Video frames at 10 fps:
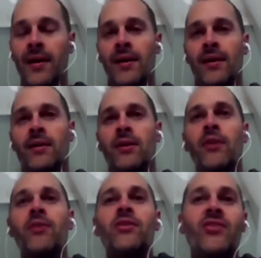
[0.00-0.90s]
You know
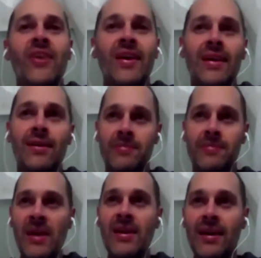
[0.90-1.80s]
the saying of
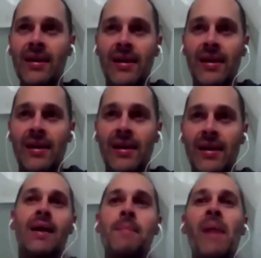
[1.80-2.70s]
making a
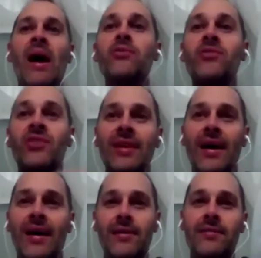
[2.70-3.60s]

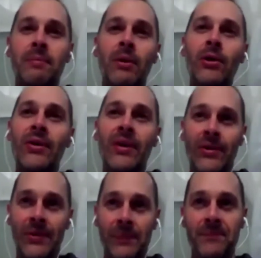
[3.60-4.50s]
mountain out of a molehill?
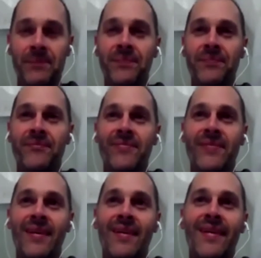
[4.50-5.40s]

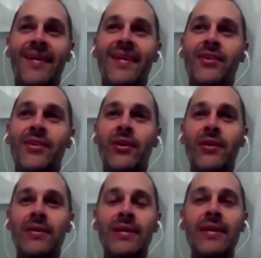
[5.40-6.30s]
So
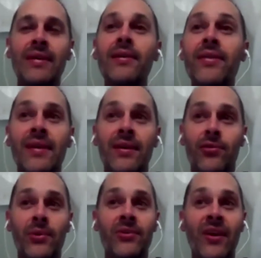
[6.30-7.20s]
little things
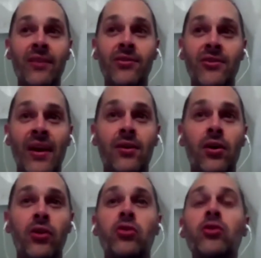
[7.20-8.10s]
will tend to take
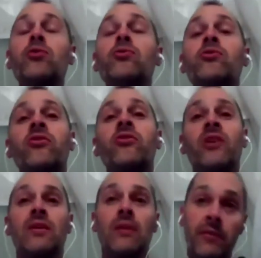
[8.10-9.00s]
on huge
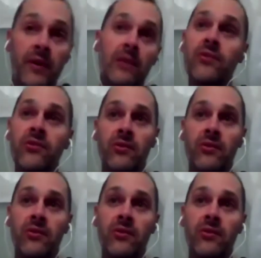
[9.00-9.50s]
significance.